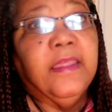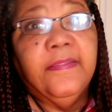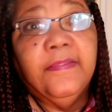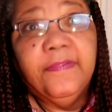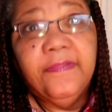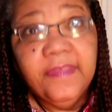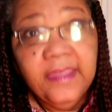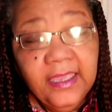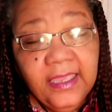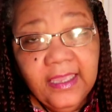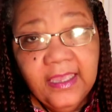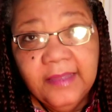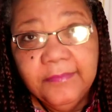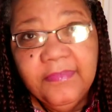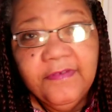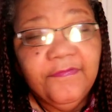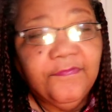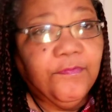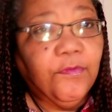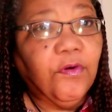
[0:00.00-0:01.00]
Then,
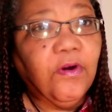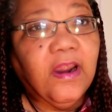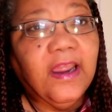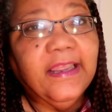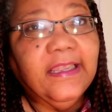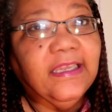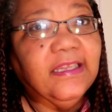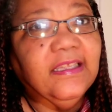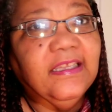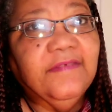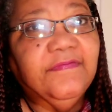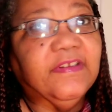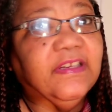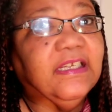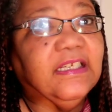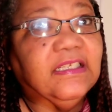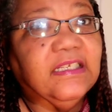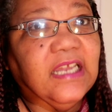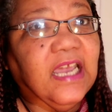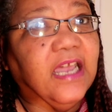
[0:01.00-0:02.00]
before I could even
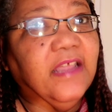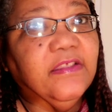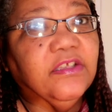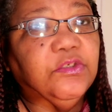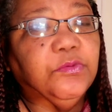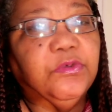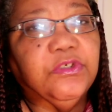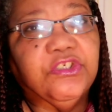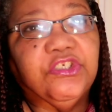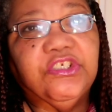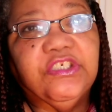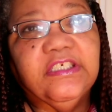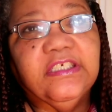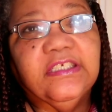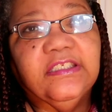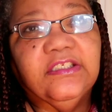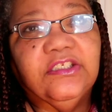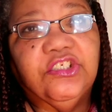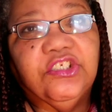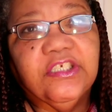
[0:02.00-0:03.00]
acknowledge what she
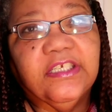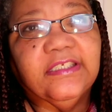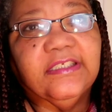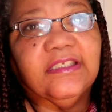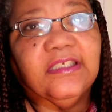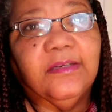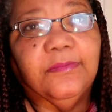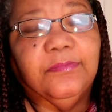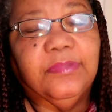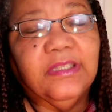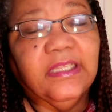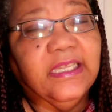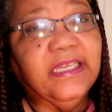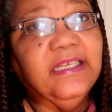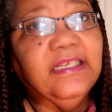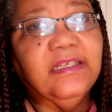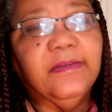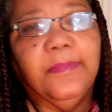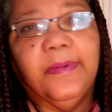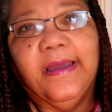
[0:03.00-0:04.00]
had just
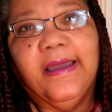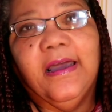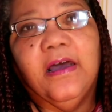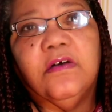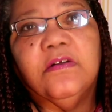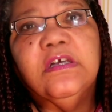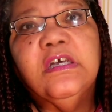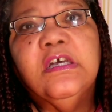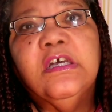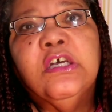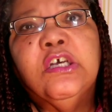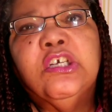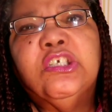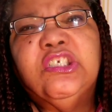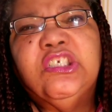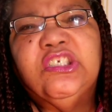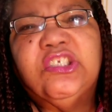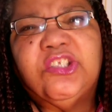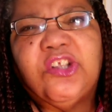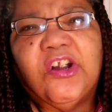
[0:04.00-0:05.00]
complained about,
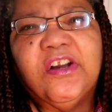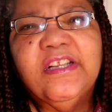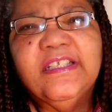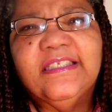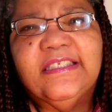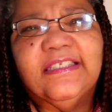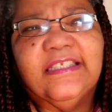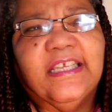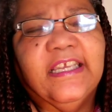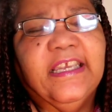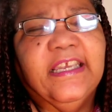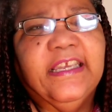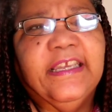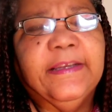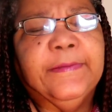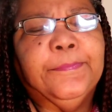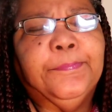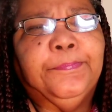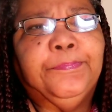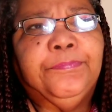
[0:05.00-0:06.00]
she started
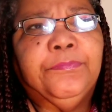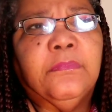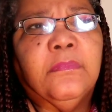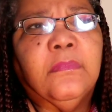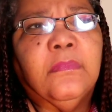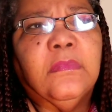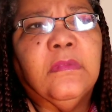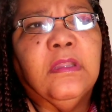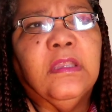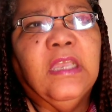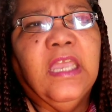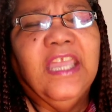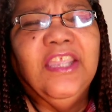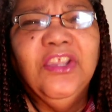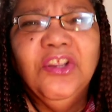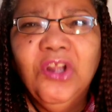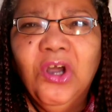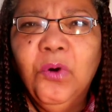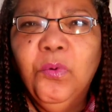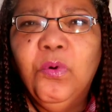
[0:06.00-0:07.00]
saying, "And
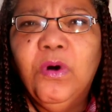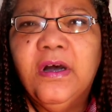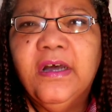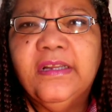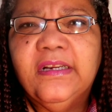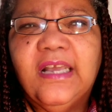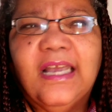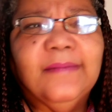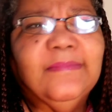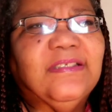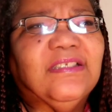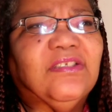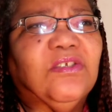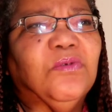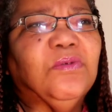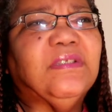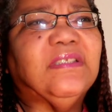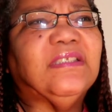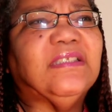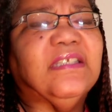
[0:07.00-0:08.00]
you know what? I'm
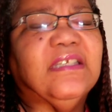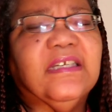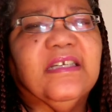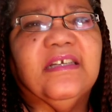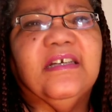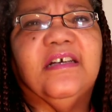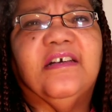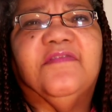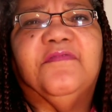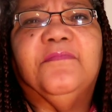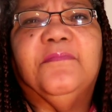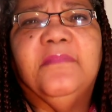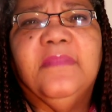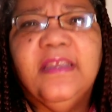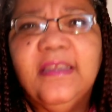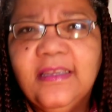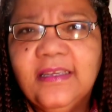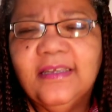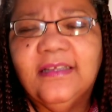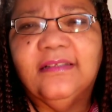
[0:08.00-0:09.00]
so sick of
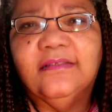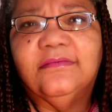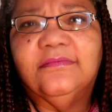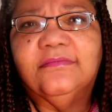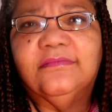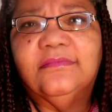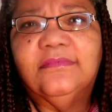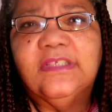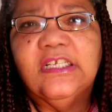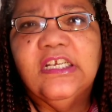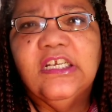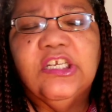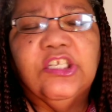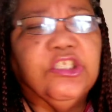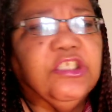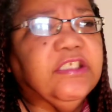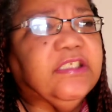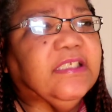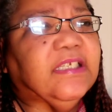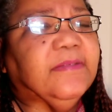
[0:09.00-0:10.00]
men."
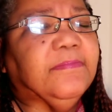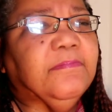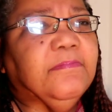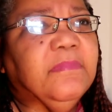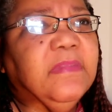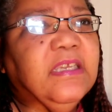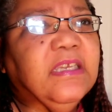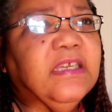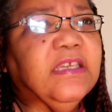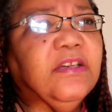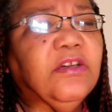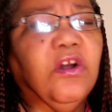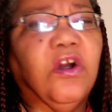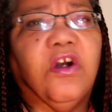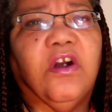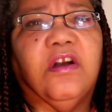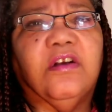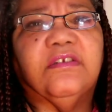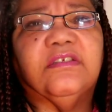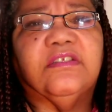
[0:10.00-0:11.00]
She said, "Men
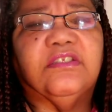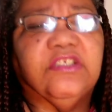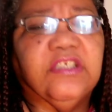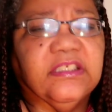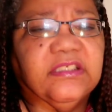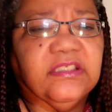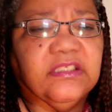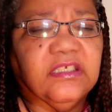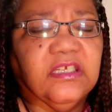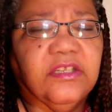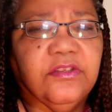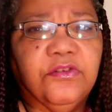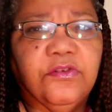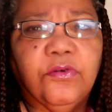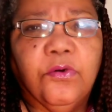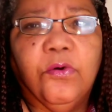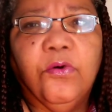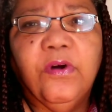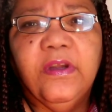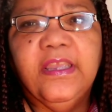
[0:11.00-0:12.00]
are just
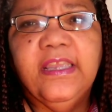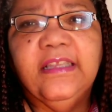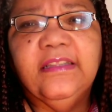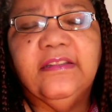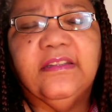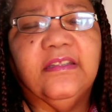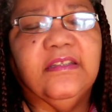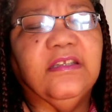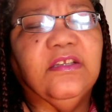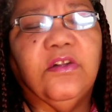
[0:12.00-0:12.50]
annoying,